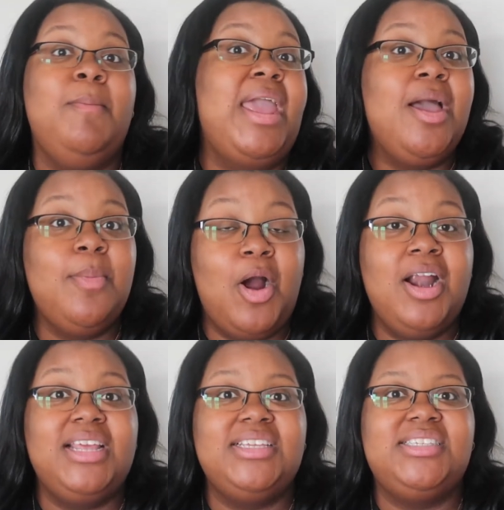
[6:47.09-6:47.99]
makeup
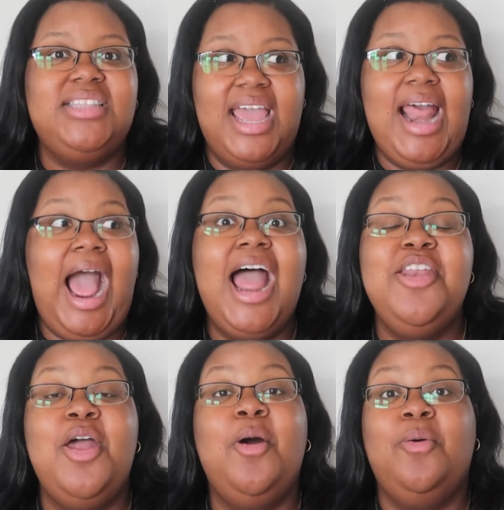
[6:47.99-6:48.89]
artists that
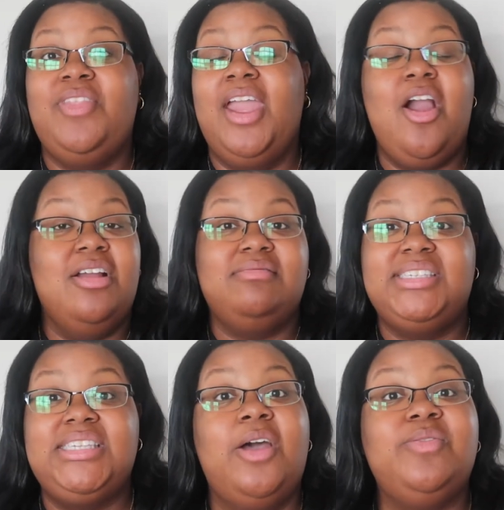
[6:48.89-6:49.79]
I know, they are
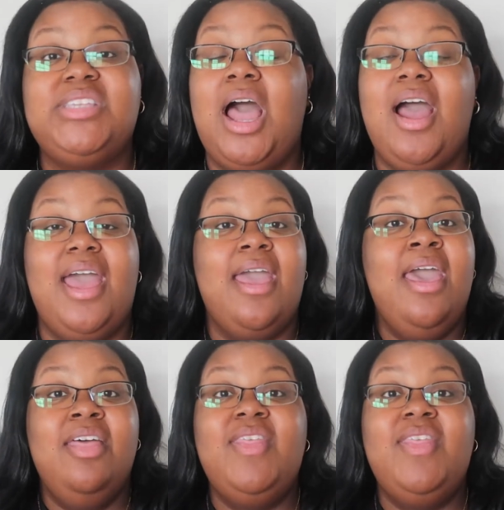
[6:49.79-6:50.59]
self-taught.